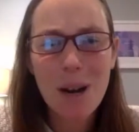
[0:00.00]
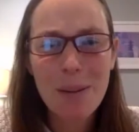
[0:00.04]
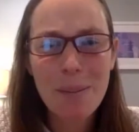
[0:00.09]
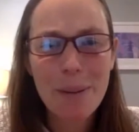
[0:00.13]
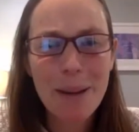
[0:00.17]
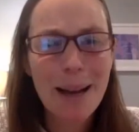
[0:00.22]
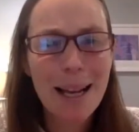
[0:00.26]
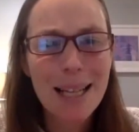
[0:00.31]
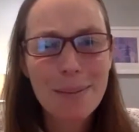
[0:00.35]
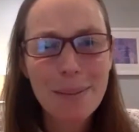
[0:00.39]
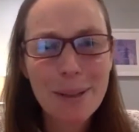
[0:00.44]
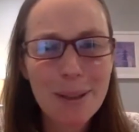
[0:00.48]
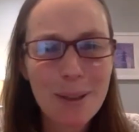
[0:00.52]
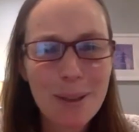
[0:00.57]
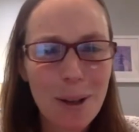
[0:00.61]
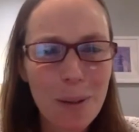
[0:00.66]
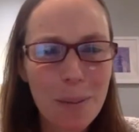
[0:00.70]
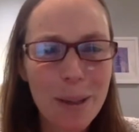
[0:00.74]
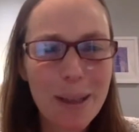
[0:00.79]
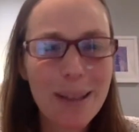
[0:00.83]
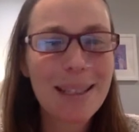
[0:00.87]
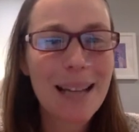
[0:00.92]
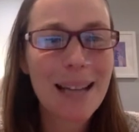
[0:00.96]
point, my husband
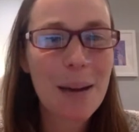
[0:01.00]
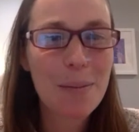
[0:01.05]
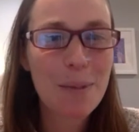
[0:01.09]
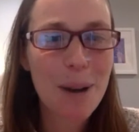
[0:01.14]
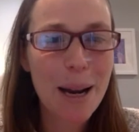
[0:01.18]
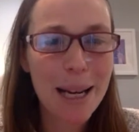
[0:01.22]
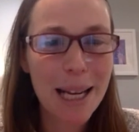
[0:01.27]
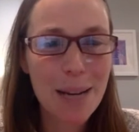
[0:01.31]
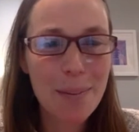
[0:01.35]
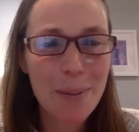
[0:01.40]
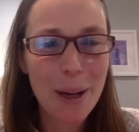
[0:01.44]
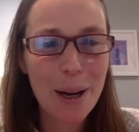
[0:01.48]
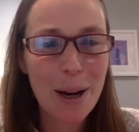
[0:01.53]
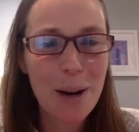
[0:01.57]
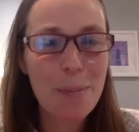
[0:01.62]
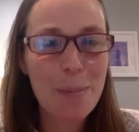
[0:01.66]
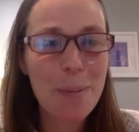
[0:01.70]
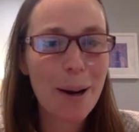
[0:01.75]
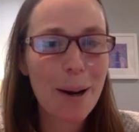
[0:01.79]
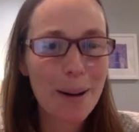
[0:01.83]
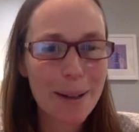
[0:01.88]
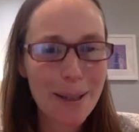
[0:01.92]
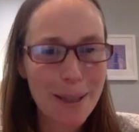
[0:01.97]
told me to stop writing about our
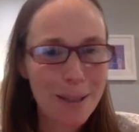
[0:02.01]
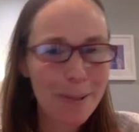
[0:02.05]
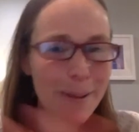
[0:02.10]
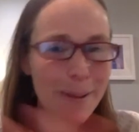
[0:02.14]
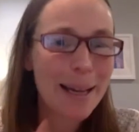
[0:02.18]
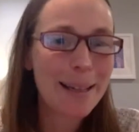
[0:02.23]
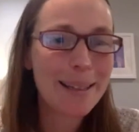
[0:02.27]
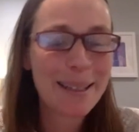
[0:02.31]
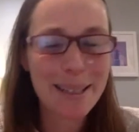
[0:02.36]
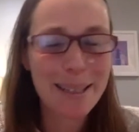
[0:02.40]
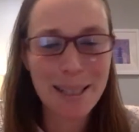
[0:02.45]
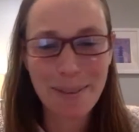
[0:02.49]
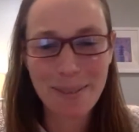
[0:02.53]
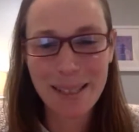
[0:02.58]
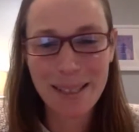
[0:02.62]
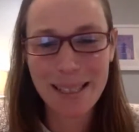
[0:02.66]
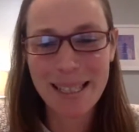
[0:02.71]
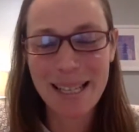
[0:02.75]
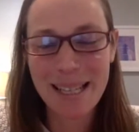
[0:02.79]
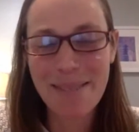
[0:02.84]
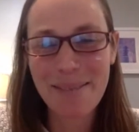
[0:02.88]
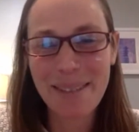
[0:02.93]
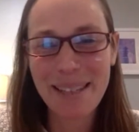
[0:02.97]
marriage, so I had to shift
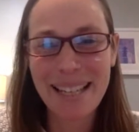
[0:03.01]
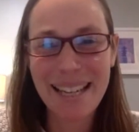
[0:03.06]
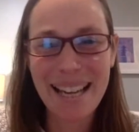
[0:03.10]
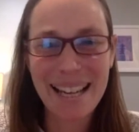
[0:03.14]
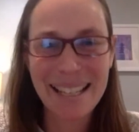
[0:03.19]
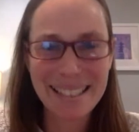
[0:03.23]
to something